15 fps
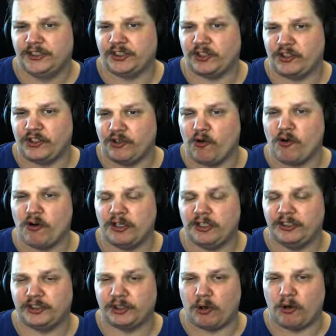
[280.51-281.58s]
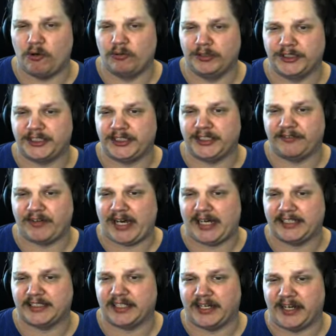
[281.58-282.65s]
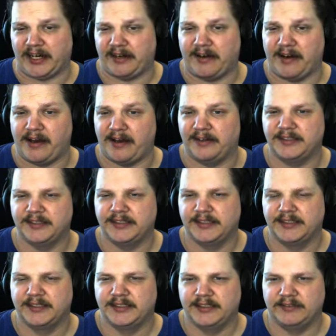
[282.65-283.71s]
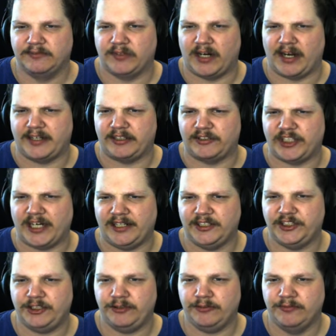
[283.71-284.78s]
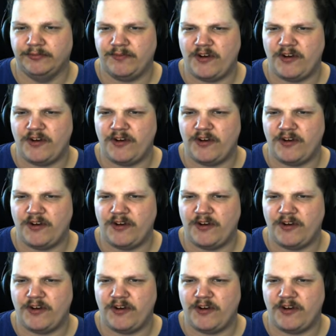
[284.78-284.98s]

So you're Jones in the fast lane, huh? Would I like to challenge you?